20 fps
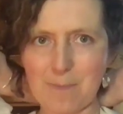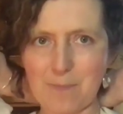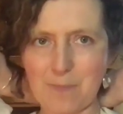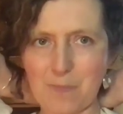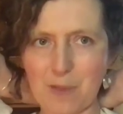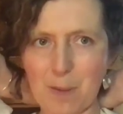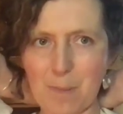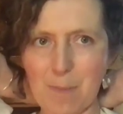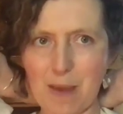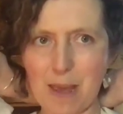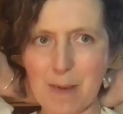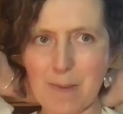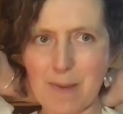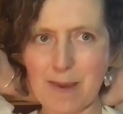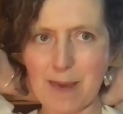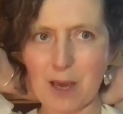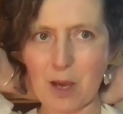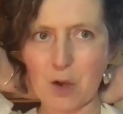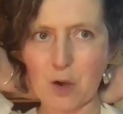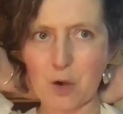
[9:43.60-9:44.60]

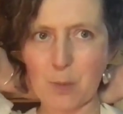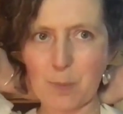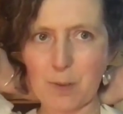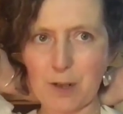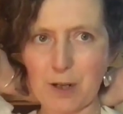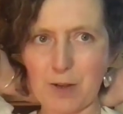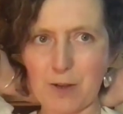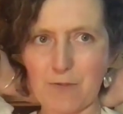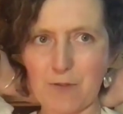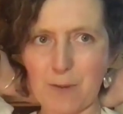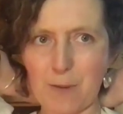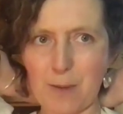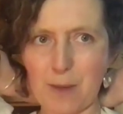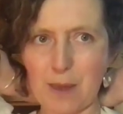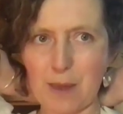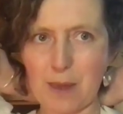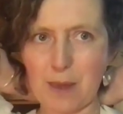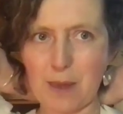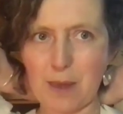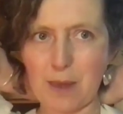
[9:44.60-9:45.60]
maybe a couple of
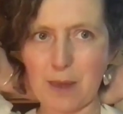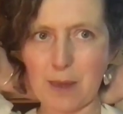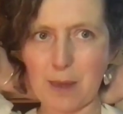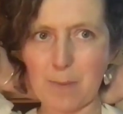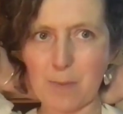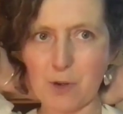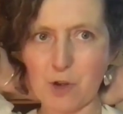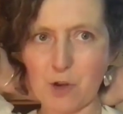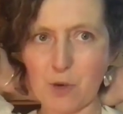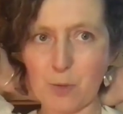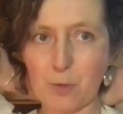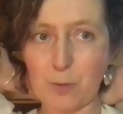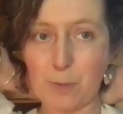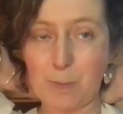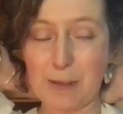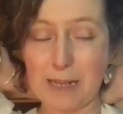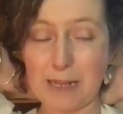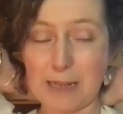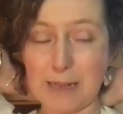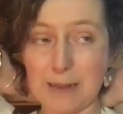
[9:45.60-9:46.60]
the bejeweled
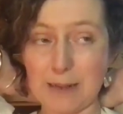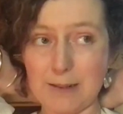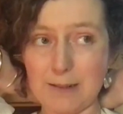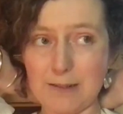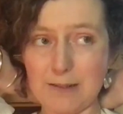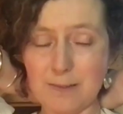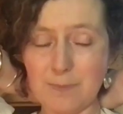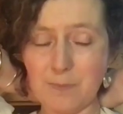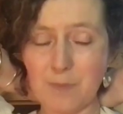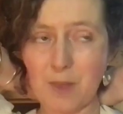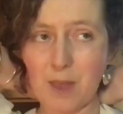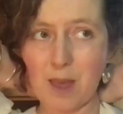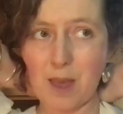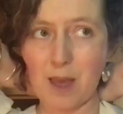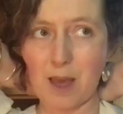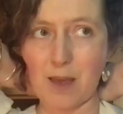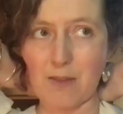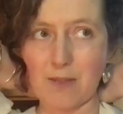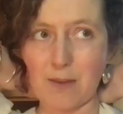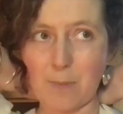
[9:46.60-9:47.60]
beetles
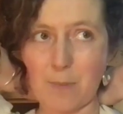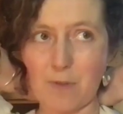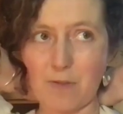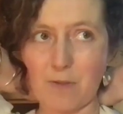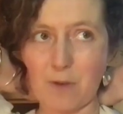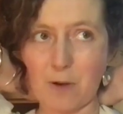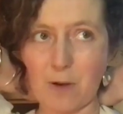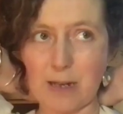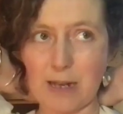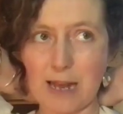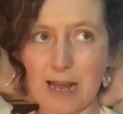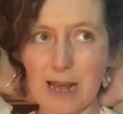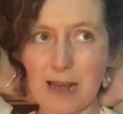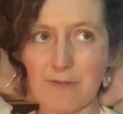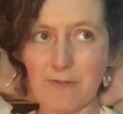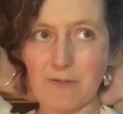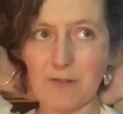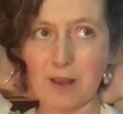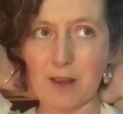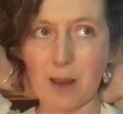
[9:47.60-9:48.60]
I think we've got
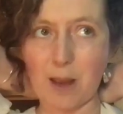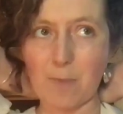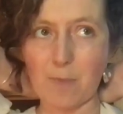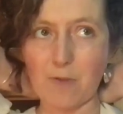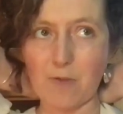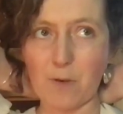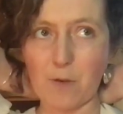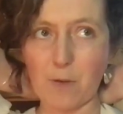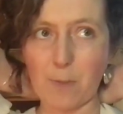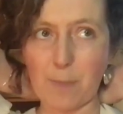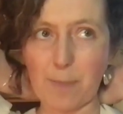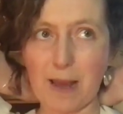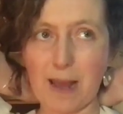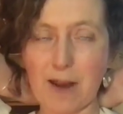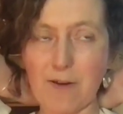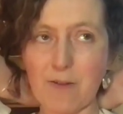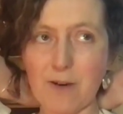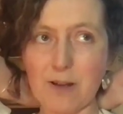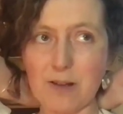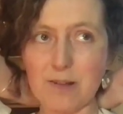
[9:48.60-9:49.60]
left. We've got the
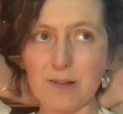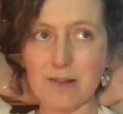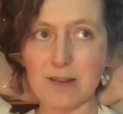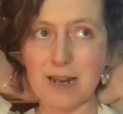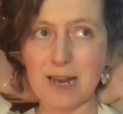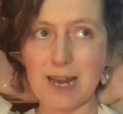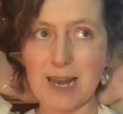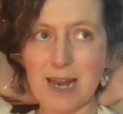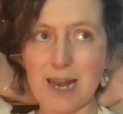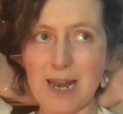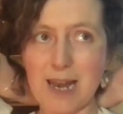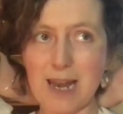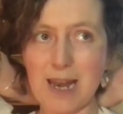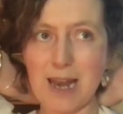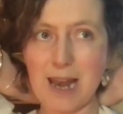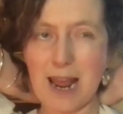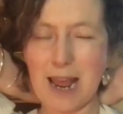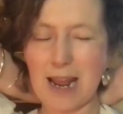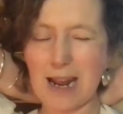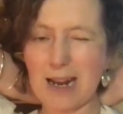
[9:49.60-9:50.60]
parrot
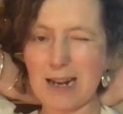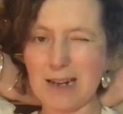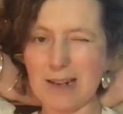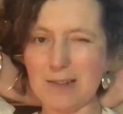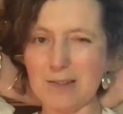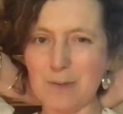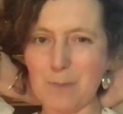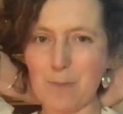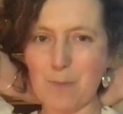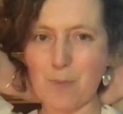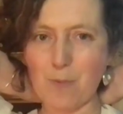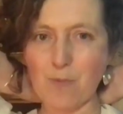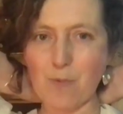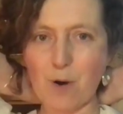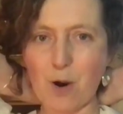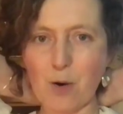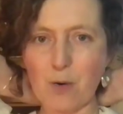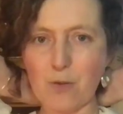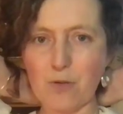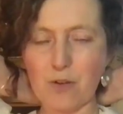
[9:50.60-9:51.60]
necklace and
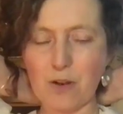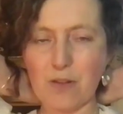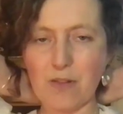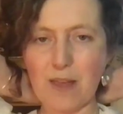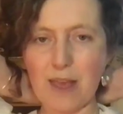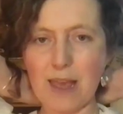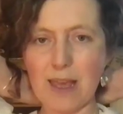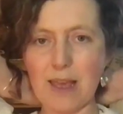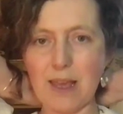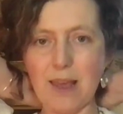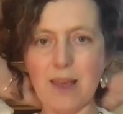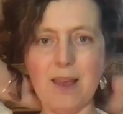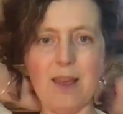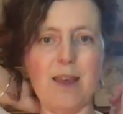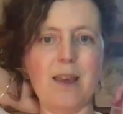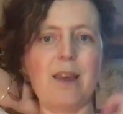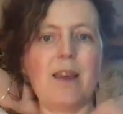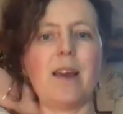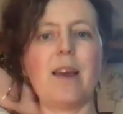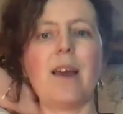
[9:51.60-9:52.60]
brooch, I think,
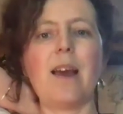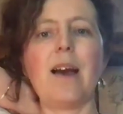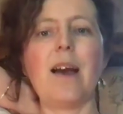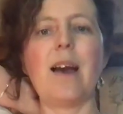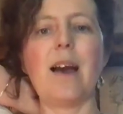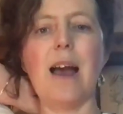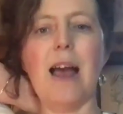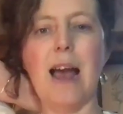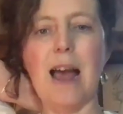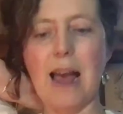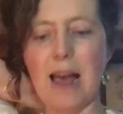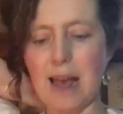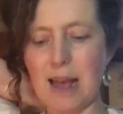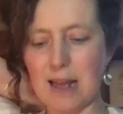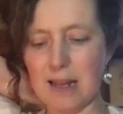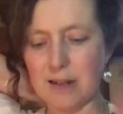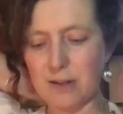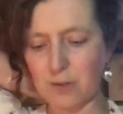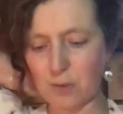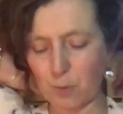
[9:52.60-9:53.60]

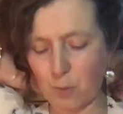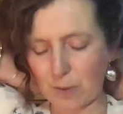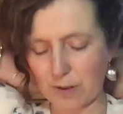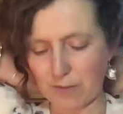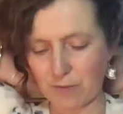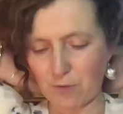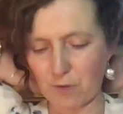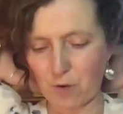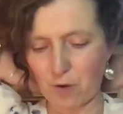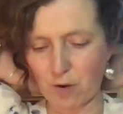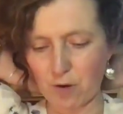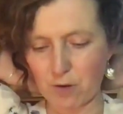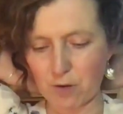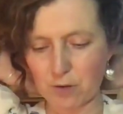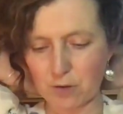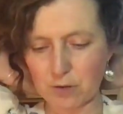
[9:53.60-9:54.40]
and we've got